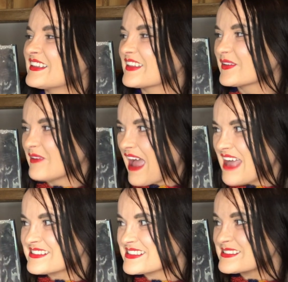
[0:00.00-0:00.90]
The
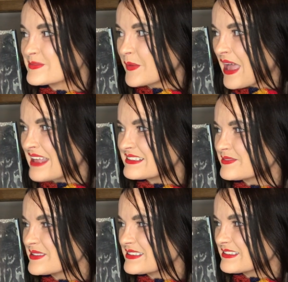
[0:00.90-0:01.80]
grass is wet
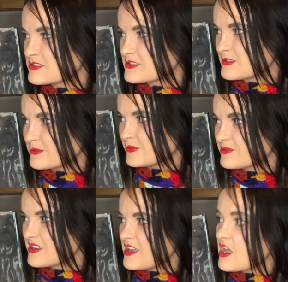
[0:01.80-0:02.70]
with dew.
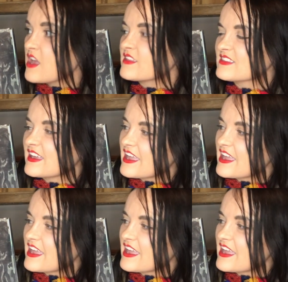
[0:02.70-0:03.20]
The